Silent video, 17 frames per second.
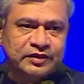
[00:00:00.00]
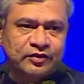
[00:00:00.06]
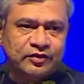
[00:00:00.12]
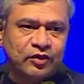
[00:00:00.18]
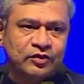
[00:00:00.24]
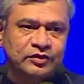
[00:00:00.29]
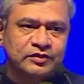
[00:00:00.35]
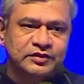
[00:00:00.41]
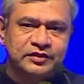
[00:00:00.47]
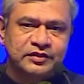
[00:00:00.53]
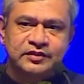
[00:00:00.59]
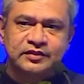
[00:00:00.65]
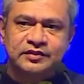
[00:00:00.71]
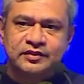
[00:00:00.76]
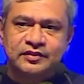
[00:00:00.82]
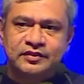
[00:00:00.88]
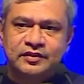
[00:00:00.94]
technology.
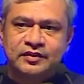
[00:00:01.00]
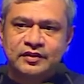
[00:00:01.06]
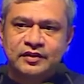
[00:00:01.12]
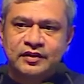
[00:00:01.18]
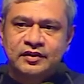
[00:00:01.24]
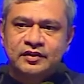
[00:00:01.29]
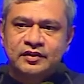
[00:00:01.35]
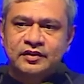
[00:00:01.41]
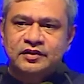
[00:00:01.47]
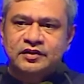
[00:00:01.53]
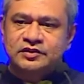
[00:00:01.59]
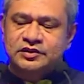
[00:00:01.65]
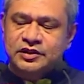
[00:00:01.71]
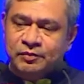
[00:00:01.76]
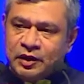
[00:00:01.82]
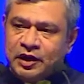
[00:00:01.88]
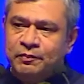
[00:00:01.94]

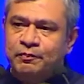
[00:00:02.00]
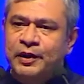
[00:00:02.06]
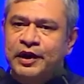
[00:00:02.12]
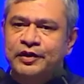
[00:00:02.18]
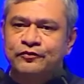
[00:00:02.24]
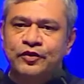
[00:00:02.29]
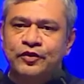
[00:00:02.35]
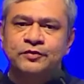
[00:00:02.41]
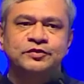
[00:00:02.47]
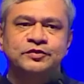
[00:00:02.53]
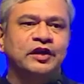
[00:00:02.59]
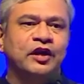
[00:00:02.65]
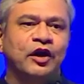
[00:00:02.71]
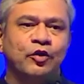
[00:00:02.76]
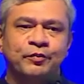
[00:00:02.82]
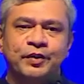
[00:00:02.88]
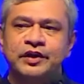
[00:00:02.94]
Similar platforms are
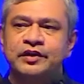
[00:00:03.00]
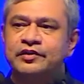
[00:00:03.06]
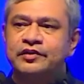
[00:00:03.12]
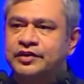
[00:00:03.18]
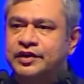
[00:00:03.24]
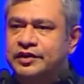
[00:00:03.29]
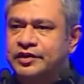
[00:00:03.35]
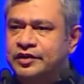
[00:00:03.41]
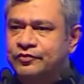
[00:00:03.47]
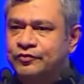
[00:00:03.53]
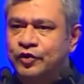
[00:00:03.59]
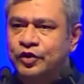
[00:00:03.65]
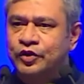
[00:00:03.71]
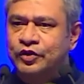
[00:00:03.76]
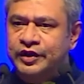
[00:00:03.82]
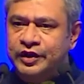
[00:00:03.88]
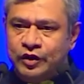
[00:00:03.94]
now being created
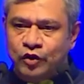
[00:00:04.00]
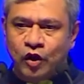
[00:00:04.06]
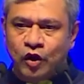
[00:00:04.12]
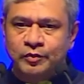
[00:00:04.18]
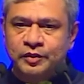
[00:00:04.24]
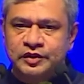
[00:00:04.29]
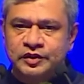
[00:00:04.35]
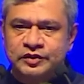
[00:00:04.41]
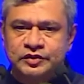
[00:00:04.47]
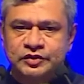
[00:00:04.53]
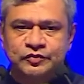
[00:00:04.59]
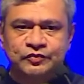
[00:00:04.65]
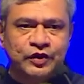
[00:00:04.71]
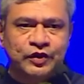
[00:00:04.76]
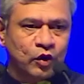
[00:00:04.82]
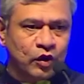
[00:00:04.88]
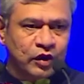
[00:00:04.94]
for
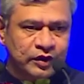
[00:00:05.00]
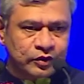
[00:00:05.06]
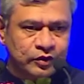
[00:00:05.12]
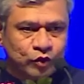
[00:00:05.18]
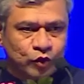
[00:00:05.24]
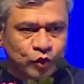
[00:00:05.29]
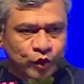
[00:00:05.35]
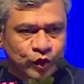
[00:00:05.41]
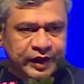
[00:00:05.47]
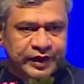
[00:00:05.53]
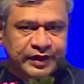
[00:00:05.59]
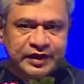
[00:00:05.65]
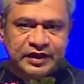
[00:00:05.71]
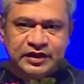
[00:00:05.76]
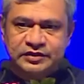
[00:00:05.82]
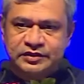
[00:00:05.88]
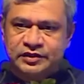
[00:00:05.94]
e-commerce. We call it
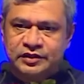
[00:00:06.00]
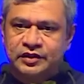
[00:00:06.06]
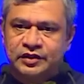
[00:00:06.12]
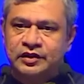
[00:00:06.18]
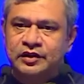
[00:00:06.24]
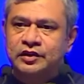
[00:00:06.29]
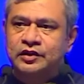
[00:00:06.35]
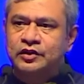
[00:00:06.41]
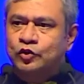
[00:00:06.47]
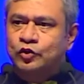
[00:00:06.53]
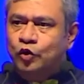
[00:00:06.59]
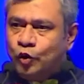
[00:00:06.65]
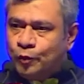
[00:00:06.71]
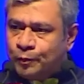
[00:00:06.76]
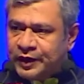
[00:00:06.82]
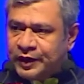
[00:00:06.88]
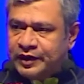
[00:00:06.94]
ONDC,
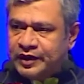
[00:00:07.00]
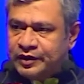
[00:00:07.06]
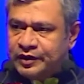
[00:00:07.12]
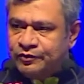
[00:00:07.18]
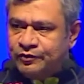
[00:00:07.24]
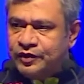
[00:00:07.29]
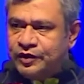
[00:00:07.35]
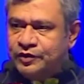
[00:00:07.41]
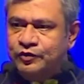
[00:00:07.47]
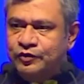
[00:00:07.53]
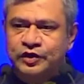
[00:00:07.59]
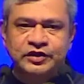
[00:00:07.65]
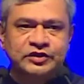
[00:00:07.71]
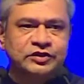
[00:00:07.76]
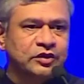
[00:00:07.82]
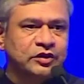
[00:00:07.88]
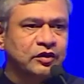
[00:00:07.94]
Open Network for
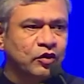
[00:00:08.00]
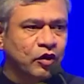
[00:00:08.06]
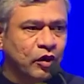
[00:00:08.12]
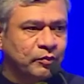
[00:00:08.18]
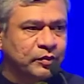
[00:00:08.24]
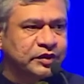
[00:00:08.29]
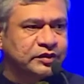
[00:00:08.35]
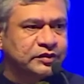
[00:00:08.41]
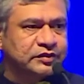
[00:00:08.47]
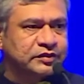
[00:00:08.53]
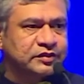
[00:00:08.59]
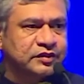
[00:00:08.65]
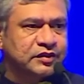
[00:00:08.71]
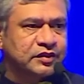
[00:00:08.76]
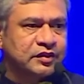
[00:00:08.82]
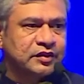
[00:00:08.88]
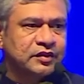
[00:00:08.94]
Digital
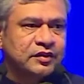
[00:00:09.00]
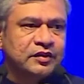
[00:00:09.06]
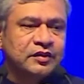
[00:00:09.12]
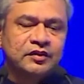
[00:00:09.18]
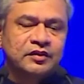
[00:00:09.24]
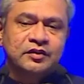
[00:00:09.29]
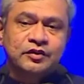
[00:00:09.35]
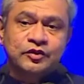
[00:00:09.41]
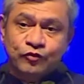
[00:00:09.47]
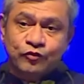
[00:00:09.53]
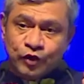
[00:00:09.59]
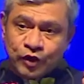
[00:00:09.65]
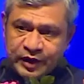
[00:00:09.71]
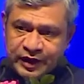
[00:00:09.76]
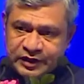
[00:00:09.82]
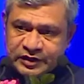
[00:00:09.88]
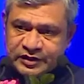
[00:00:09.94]
Commerce.
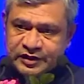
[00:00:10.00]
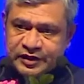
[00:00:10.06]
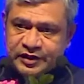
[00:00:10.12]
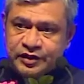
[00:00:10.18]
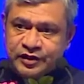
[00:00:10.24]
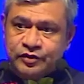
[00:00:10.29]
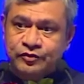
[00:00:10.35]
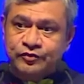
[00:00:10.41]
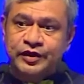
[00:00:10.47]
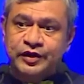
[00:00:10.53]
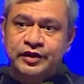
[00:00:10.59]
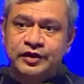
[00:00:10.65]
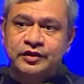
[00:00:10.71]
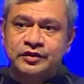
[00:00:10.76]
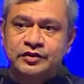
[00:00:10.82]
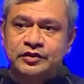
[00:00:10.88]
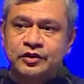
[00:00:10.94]
For healthcare,
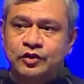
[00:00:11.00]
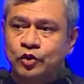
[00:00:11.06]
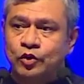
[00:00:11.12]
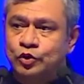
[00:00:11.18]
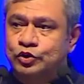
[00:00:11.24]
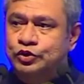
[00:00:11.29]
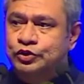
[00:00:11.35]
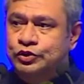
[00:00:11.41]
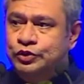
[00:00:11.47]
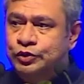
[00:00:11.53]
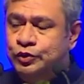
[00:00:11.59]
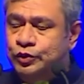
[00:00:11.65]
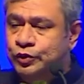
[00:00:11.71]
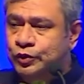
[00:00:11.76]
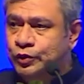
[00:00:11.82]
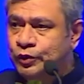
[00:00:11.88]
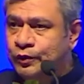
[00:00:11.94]
where close
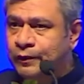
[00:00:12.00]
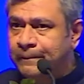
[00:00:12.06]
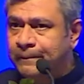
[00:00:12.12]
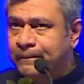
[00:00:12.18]
to